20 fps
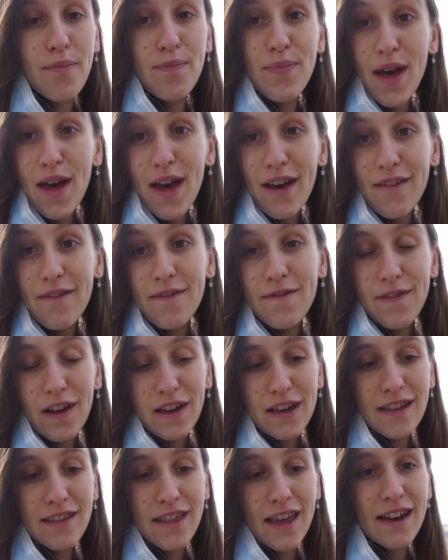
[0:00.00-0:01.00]
But
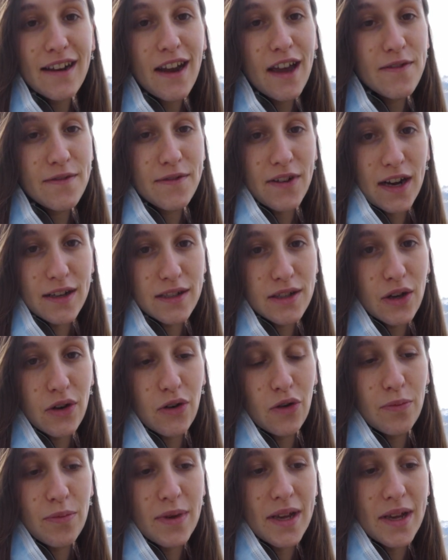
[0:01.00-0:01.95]
funny thing, a friend told